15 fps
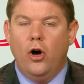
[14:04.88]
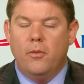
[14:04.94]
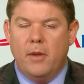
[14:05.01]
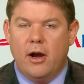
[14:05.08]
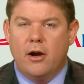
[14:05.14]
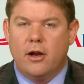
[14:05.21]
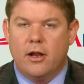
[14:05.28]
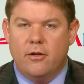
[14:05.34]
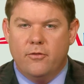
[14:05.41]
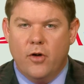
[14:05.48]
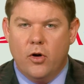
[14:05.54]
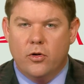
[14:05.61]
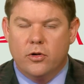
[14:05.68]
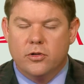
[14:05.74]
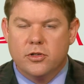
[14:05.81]
American
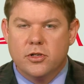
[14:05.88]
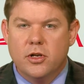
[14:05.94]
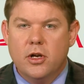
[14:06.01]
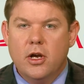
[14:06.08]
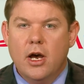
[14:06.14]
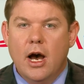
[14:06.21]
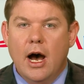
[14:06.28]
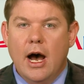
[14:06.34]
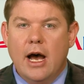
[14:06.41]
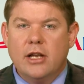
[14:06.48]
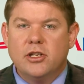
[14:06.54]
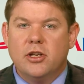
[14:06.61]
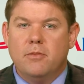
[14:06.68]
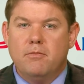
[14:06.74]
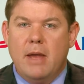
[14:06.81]
voters
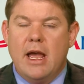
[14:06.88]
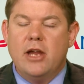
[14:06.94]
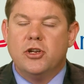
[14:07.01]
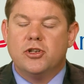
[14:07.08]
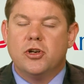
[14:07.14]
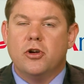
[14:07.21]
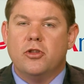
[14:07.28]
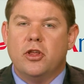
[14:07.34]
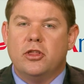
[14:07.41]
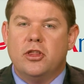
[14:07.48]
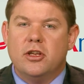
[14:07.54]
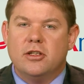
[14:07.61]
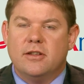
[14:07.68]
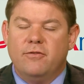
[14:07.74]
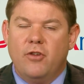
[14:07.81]
to make sure that
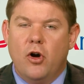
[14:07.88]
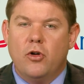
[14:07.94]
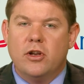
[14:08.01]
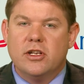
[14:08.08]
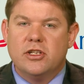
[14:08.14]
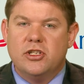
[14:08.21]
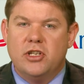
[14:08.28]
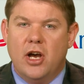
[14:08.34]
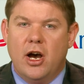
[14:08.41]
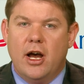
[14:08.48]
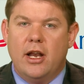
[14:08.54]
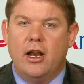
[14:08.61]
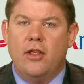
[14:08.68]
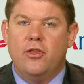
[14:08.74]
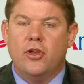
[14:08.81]
this vote is
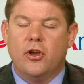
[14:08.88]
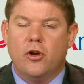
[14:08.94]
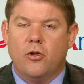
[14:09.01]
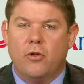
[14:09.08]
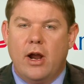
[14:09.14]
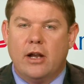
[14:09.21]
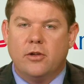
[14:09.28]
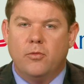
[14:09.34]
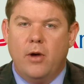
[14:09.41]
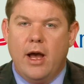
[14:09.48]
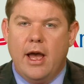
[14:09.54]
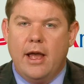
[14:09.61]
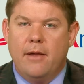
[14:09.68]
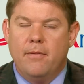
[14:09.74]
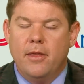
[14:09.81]
done the correct
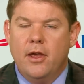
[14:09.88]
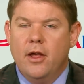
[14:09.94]
way.